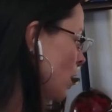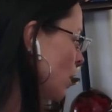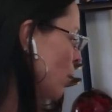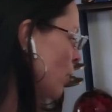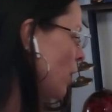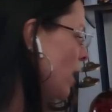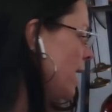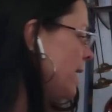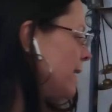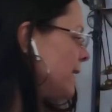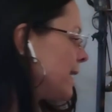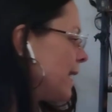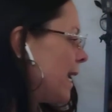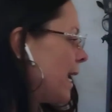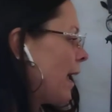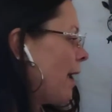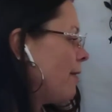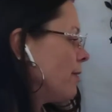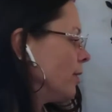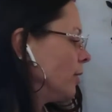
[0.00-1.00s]

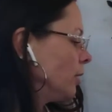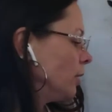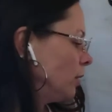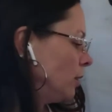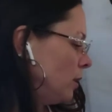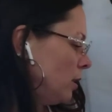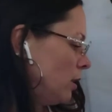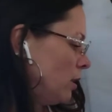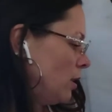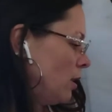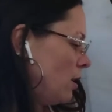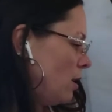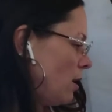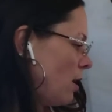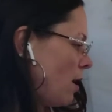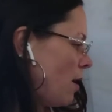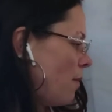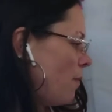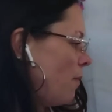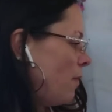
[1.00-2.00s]
crazy,
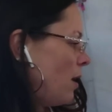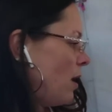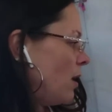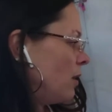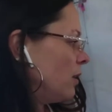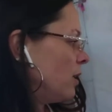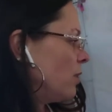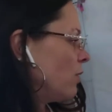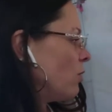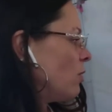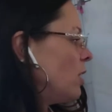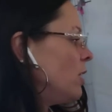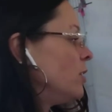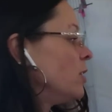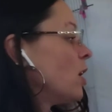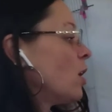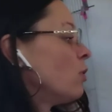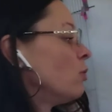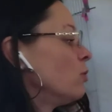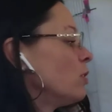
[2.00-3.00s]
a little
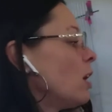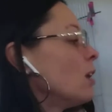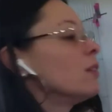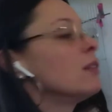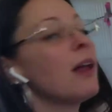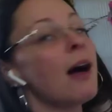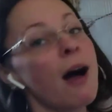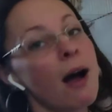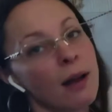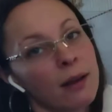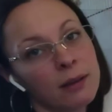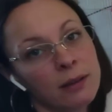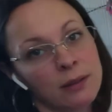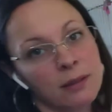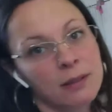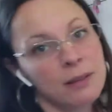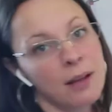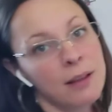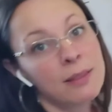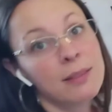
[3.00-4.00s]
unknown, a lot
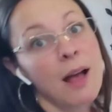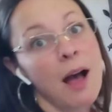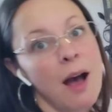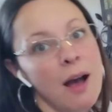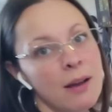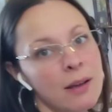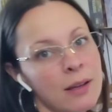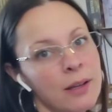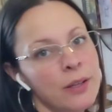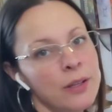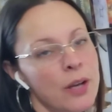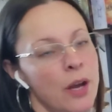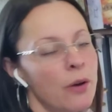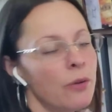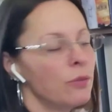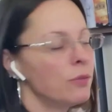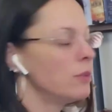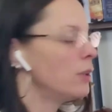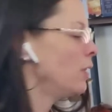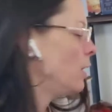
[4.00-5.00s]

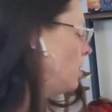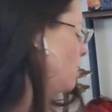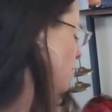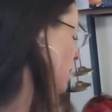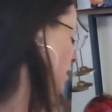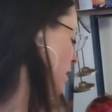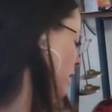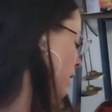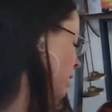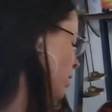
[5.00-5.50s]
unknown. In